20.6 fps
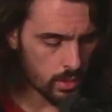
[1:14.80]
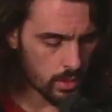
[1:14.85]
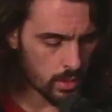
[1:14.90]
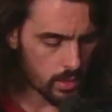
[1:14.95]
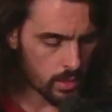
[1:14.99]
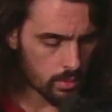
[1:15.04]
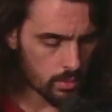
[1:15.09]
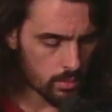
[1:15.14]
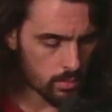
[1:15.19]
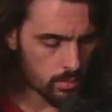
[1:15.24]

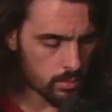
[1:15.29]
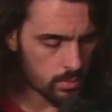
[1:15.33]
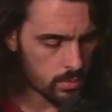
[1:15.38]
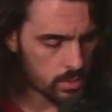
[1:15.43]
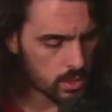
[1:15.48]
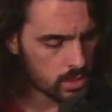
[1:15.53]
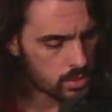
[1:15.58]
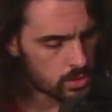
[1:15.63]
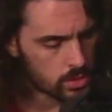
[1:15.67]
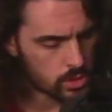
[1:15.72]

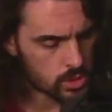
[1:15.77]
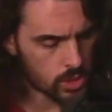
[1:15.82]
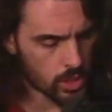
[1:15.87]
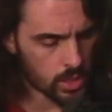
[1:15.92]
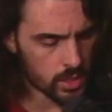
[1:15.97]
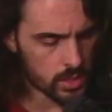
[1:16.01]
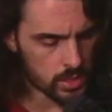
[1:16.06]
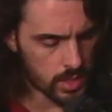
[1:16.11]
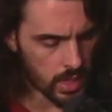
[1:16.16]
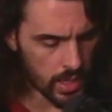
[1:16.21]
Mrs.
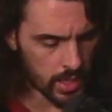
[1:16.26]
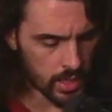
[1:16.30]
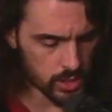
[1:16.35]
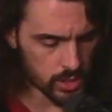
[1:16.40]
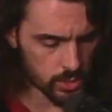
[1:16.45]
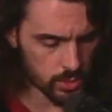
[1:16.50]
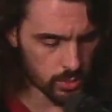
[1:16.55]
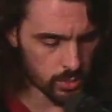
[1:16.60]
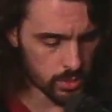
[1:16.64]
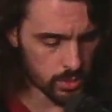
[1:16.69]
John
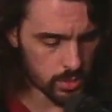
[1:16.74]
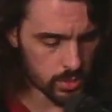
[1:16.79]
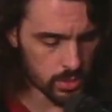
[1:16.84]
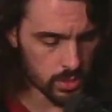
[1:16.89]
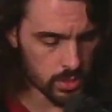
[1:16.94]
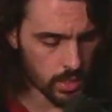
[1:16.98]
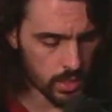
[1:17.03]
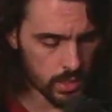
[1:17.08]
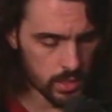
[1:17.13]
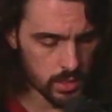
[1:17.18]
Dashwood did
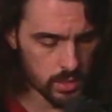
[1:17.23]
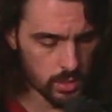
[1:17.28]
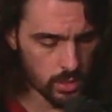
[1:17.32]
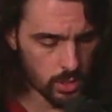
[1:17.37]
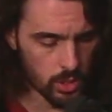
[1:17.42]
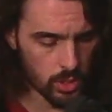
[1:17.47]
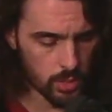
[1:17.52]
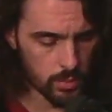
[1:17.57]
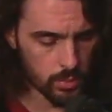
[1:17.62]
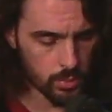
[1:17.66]
not at
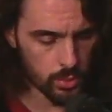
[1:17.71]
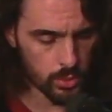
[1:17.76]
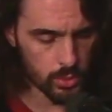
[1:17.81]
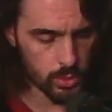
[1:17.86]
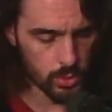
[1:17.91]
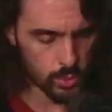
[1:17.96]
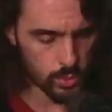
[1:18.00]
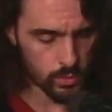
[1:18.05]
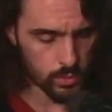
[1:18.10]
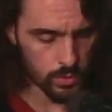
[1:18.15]
all
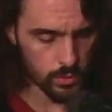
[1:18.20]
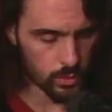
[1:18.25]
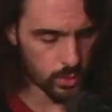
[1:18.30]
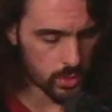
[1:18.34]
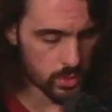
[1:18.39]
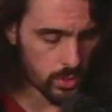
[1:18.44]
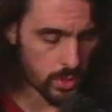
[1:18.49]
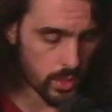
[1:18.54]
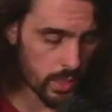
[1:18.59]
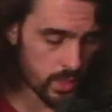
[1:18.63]
approve of what
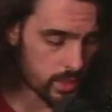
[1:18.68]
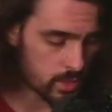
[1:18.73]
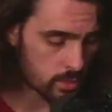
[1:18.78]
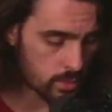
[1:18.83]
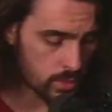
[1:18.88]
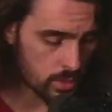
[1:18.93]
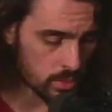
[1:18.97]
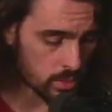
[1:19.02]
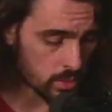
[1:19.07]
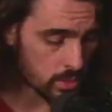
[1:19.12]
her
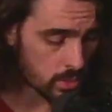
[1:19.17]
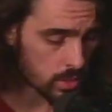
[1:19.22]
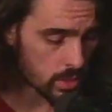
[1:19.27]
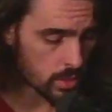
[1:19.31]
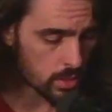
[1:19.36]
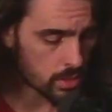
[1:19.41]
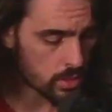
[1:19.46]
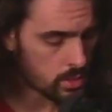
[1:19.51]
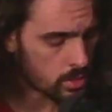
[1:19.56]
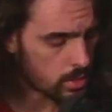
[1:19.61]
husband
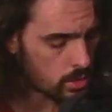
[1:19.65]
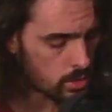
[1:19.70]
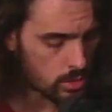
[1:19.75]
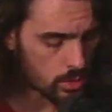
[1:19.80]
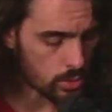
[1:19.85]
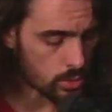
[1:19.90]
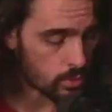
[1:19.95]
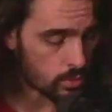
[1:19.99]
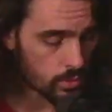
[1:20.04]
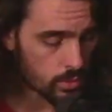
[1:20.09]
intended to
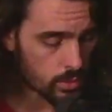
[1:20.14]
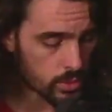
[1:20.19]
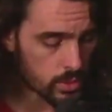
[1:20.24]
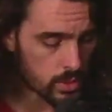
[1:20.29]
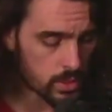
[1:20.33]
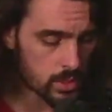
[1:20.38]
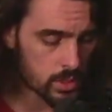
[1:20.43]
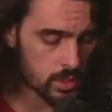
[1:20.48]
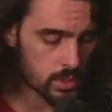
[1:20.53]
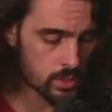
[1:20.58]
do for his
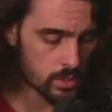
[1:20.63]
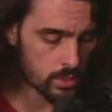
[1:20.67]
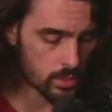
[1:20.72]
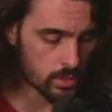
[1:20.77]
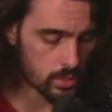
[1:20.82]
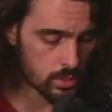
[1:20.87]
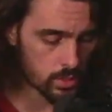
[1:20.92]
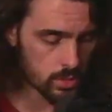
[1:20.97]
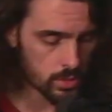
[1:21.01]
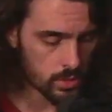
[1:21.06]

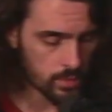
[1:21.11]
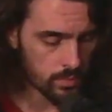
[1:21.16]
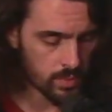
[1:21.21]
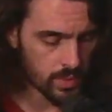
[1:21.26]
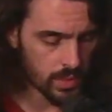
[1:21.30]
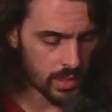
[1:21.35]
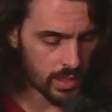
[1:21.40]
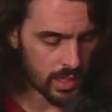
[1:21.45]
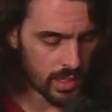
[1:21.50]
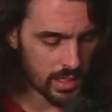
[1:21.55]
sisters.
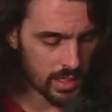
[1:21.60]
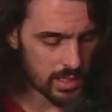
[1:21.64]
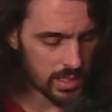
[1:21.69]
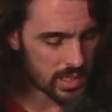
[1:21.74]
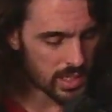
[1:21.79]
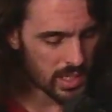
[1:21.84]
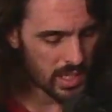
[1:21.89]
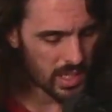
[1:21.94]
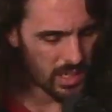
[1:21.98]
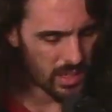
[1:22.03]
To
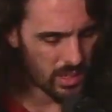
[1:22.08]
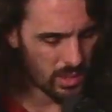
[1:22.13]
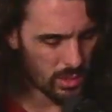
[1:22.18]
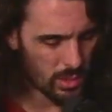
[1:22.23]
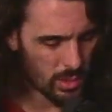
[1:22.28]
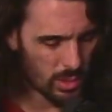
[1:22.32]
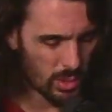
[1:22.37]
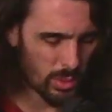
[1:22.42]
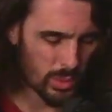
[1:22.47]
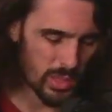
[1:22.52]
take
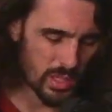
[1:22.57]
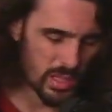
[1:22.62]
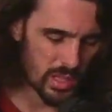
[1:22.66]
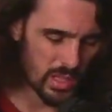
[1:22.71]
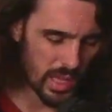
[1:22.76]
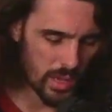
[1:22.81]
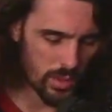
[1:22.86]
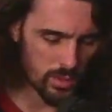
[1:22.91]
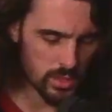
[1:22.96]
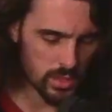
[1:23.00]

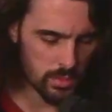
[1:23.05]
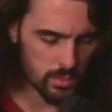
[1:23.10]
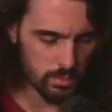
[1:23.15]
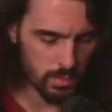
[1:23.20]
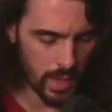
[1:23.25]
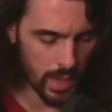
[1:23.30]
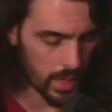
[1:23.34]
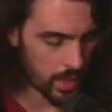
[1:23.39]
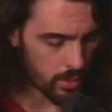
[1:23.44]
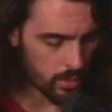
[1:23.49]

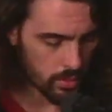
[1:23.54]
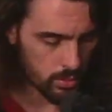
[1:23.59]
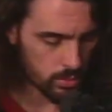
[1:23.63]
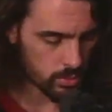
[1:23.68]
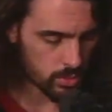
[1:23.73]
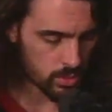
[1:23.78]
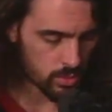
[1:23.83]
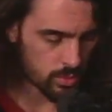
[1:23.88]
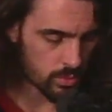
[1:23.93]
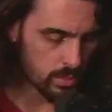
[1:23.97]

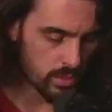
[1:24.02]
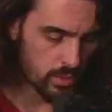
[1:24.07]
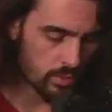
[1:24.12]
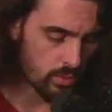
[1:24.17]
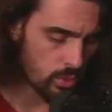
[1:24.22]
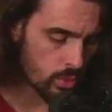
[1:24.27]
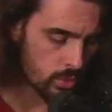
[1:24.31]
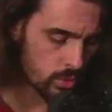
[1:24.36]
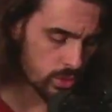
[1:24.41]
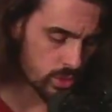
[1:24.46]
£3,000 from the
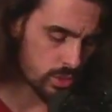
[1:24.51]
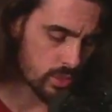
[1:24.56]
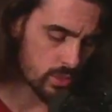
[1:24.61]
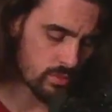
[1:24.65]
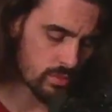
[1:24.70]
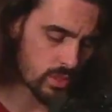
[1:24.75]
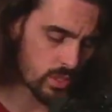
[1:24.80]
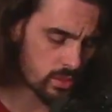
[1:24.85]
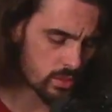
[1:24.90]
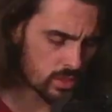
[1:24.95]
fortune of
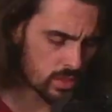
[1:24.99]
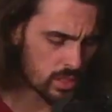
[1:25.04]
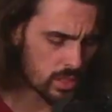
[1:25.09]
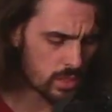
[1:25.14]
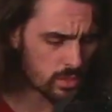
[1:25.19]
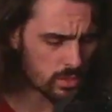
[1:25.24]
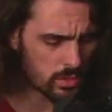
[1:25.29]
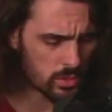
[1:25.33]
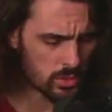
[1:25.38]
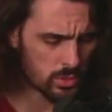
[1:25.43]
their dear
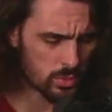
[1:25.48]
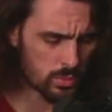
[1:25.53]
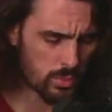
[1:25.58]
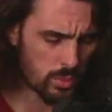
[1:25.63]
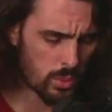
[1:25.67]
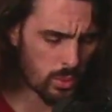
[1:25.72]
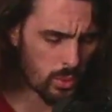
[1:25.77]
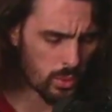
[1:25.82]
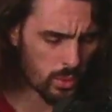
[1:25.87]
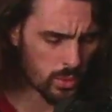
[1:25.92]
little
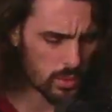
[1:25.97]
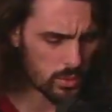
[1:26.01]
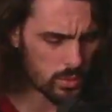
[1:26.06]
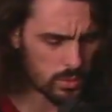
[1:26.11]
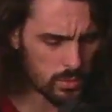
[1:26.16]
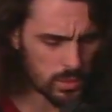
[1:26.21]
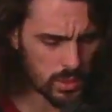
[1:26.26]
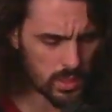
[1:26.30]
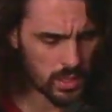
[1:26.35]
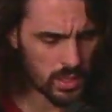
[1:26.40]
boy would
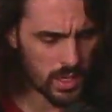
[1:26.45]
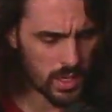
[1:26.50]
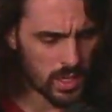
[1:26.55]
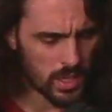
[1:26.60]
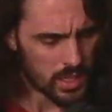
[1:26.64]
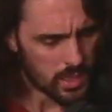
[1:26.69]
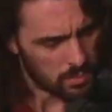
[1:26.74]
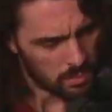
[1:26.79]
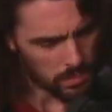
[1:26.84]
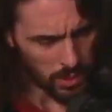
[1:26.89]
be
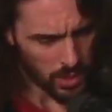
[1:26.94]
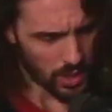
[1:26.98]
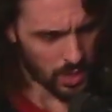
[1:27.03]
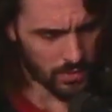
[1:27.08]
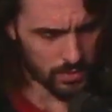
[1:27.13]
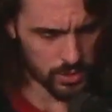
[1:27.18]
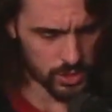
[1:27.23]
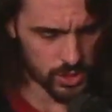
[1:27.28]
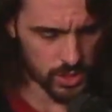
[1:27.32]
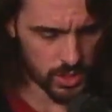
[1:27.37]

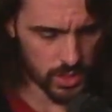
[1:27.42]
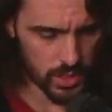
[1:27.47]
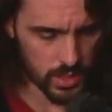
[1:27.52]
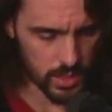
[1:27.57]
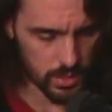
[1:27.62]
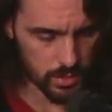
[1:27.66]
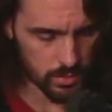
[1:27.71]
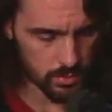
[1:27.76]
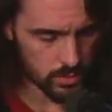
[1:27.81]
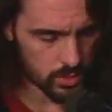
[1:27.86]
impoverishing
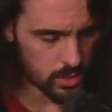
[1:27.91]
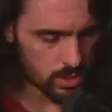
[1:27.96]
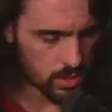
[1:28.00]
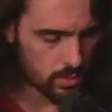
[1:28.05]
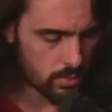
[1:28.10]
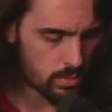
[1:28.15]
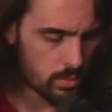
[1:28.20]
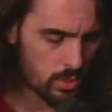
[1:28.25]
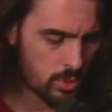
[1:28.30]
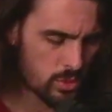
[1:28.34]
him to the
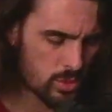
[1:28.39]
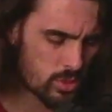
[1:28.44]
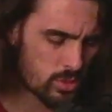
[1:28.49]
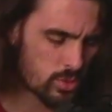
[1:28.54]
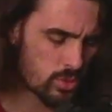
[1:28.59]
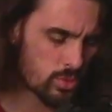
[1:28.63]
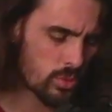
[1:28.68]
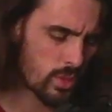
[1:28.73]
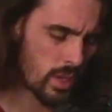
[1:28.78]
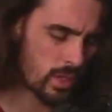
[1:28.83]
most
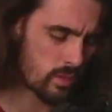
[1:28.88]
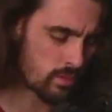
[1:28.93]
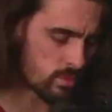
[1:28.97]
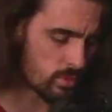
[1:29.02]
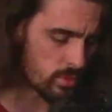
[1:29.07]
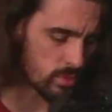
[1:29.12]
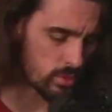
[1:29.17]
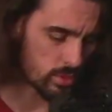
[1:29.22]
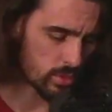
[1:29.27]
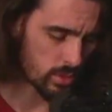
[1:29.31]

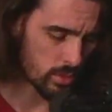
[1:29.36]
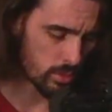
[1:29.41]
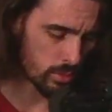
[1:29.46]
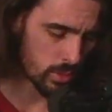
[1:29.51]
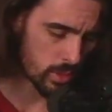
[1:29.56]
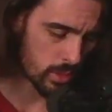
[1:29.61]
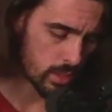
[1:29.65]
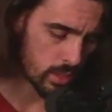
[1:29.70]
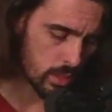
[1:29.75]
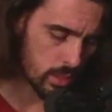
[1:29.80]
dreadful
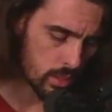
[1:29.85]
degree.